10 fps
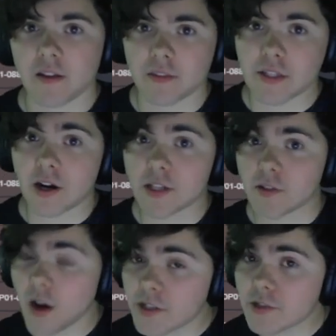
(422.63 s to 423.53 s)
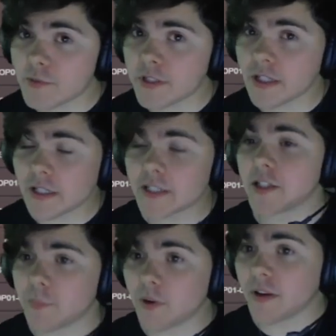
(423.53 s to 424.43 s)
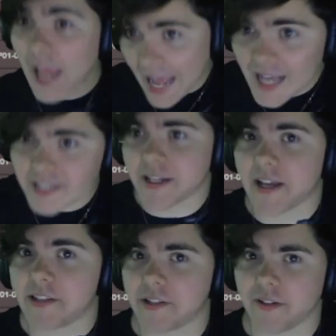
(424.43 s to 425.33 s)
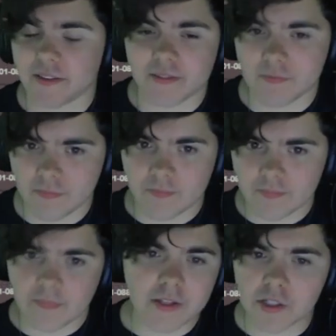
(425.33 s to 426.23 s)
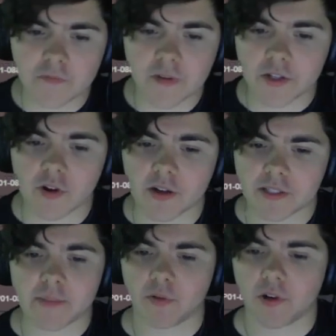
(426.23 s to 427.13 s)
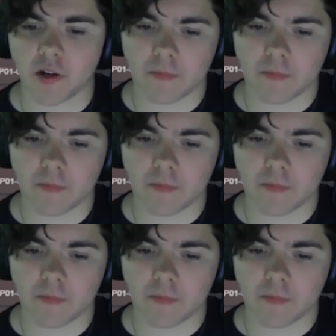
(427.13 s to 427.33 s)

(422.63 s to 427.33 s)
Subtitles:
This card is also really good because your opponent has to answer it. It's just a very strong tempo card.